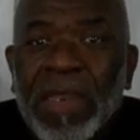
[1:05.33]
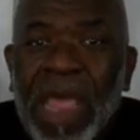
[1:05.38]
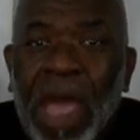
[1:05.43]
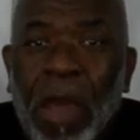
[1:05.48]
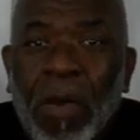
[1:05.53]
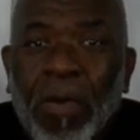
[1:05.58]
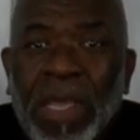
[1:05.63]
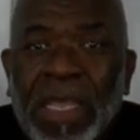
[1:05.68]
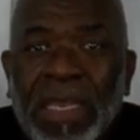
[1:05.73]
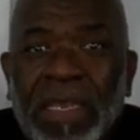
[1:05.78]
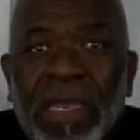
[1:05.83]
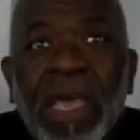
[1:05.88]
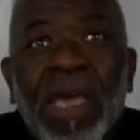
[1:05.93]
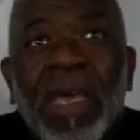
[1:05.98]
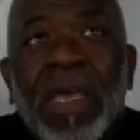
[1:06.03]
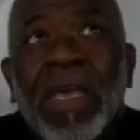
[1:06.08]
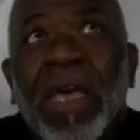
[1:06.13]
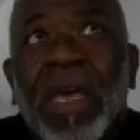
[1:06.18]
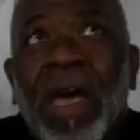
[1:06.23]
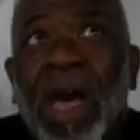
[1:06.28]
Now, in
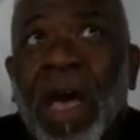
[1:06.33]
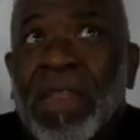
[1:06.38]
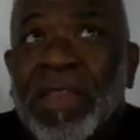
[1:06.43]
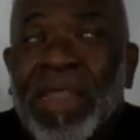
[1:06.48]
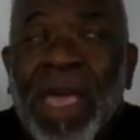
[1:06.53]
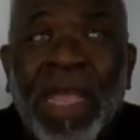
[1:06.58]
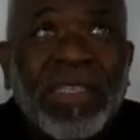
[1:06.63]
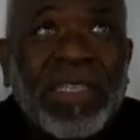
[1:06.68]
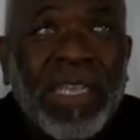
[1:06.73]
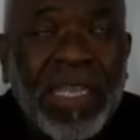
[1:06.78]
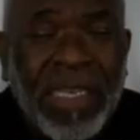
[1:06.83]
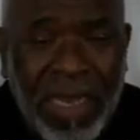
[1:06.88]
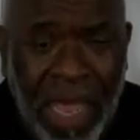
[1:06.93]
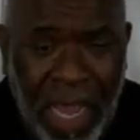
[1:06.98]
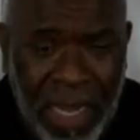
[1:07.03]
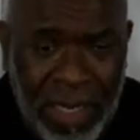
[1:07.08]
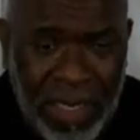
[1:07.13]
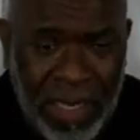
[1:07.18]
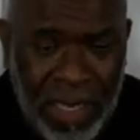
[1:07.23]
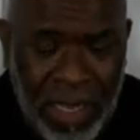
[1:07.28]
uh,
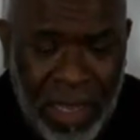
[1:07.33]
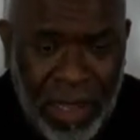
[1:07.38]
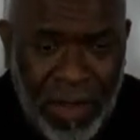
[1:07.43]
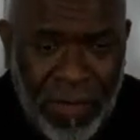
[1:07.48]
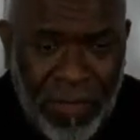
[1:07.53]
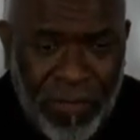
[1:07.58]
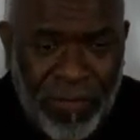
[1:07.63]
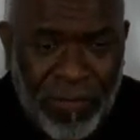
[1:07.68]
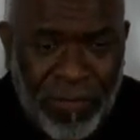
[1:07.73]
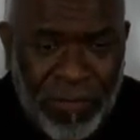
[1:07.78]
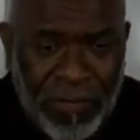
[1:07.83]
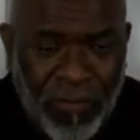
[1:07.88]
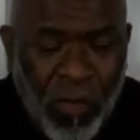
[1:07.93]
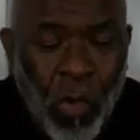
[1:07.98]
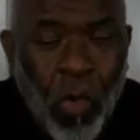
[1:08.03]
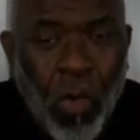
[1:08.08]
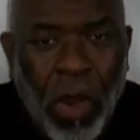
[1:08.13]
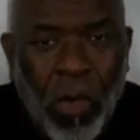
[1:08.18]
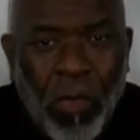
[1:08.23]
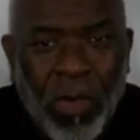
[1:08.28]

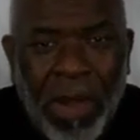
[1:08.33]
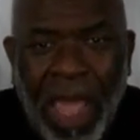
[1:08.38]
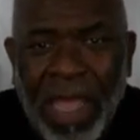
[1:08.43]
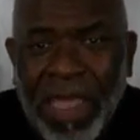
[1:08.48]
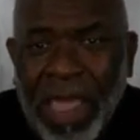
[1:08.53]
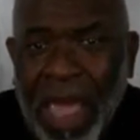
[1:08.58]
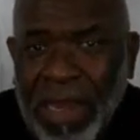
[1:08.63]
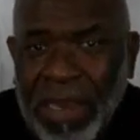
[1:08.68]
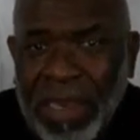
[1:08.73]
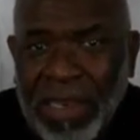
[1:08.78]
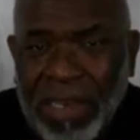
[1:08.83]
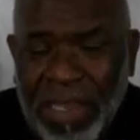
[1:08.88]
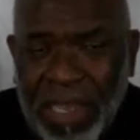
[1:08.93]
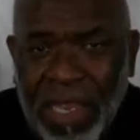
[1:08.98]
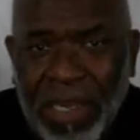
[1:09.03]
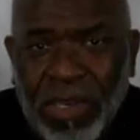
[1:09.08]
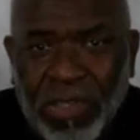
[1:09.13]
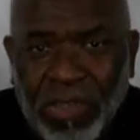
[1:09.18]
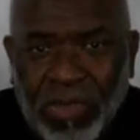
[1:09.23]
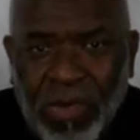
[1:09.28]
1994, when I got in
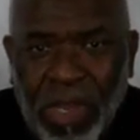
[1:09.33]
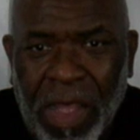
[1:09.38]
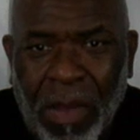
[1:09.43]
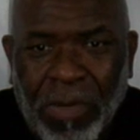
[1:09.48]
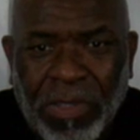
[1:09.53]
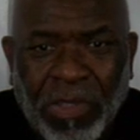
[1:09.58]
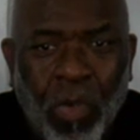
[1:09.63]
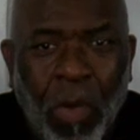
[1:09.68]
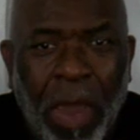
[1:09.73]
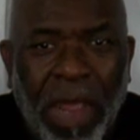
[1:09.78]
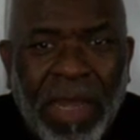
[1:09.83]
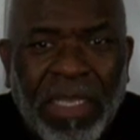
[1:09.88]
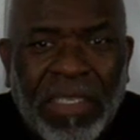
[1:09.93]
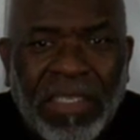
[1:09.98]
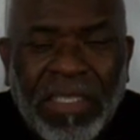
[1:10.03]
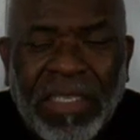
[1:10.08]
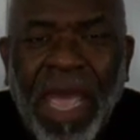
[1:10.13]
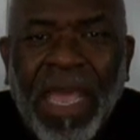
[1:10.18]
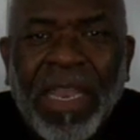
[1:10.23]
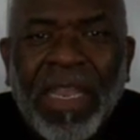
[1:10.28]
the industry, I was quite
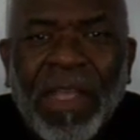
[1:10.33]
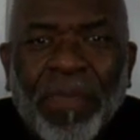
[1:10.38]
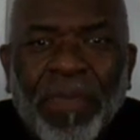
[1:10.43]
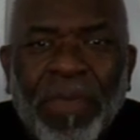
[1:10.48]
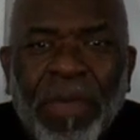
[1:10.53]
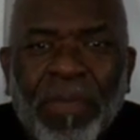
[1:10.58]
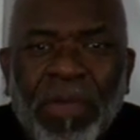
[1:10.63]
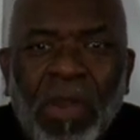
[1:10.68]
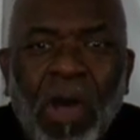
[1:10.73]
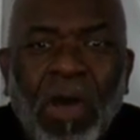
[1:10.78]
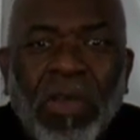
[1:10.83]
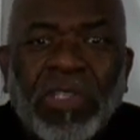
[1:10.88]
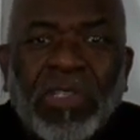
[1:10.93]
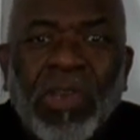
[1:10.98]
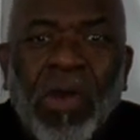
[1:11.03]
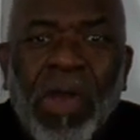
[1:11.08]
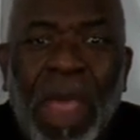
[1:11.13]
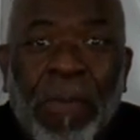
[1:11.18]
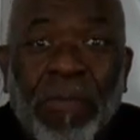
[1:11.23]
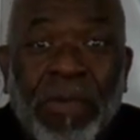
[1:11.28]
excited, but
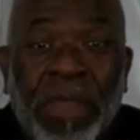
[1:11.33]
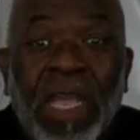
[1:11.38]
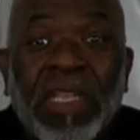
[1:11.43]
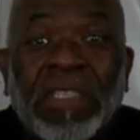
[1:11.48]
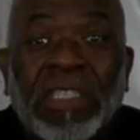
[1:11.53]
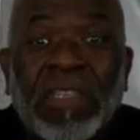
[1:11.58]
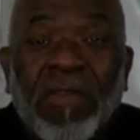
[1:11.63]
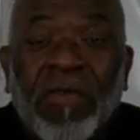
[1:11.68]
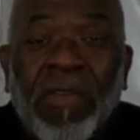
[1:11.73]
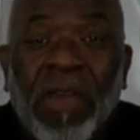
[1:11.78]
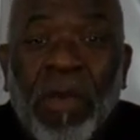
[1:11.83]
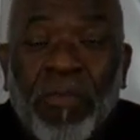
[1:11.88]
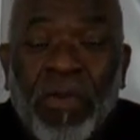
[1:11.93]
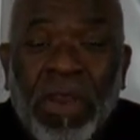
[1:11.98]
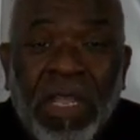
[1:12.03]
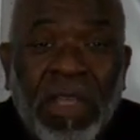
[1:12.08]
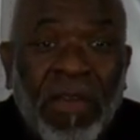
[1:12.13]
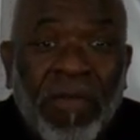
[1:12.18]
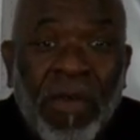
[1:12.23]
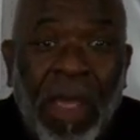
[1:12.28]
also apprehensive. I
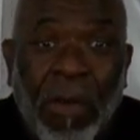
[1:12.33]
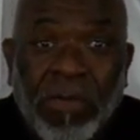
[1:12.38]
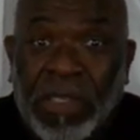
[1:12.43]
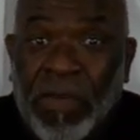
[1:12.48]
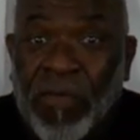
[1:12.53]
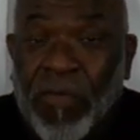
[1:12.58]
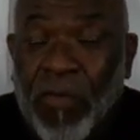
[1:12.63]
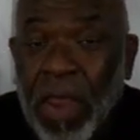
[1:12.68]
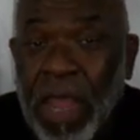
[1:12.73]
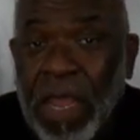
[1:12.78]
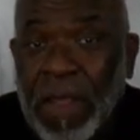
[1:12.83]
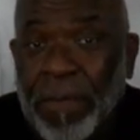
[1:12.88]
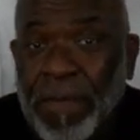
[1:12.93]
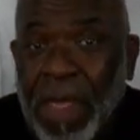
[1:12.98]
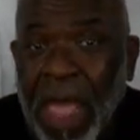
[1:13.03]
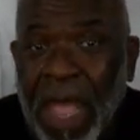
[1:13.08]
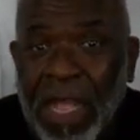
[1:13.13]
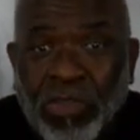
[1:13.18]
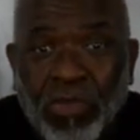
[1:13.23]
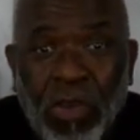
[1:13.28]
pretty, I was afraid.
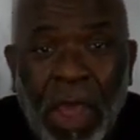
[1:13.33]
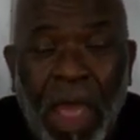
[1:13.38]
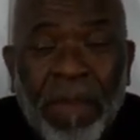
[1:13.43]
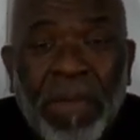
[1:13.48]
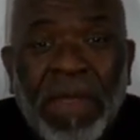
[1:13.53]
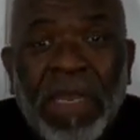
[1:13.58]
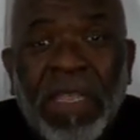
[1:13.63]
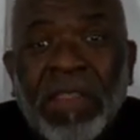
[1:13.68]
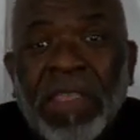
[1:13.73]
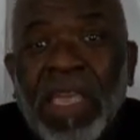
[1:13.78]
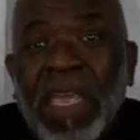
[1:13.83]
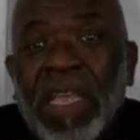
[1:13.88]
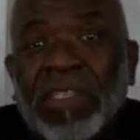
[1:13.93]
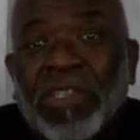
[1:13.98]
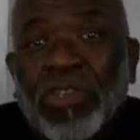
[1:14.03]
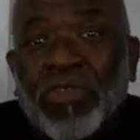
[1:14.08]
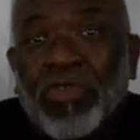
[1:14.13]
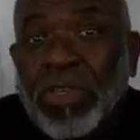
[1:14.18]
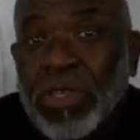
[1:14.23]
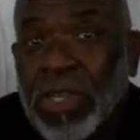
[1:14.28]
I tried many
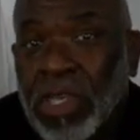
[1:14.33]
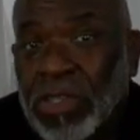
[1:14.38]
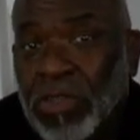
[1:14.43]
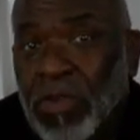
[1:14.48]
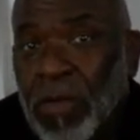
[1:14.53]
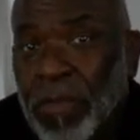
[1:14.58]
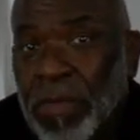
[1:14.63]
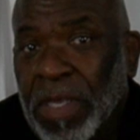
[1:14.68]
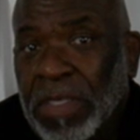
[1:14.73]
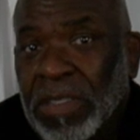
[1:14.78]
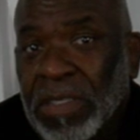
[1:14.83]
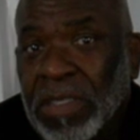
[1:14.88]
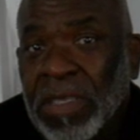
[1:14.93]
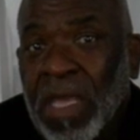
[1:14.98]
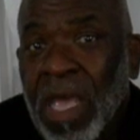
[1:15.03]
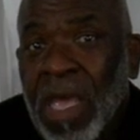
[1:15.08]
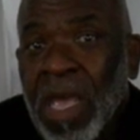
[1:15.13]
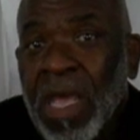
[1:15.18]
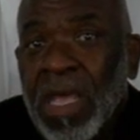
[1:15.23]
things in traditional business.